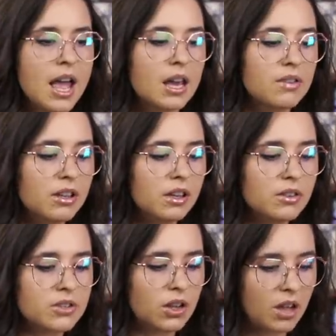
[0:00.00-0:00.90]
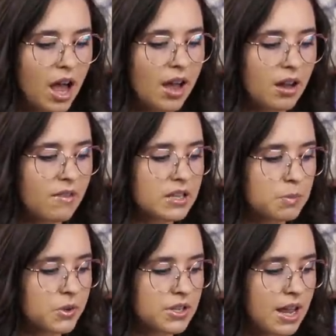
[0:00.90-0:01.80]
And I feel like there's a lot of his
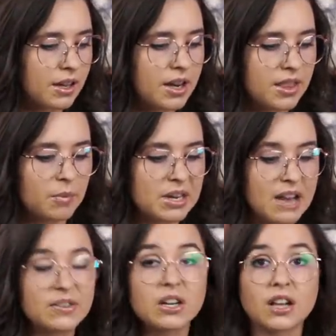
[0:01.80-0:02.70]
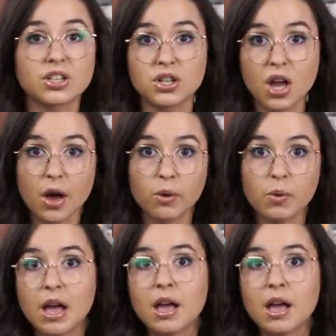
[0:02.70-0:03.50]
personality that we never got to know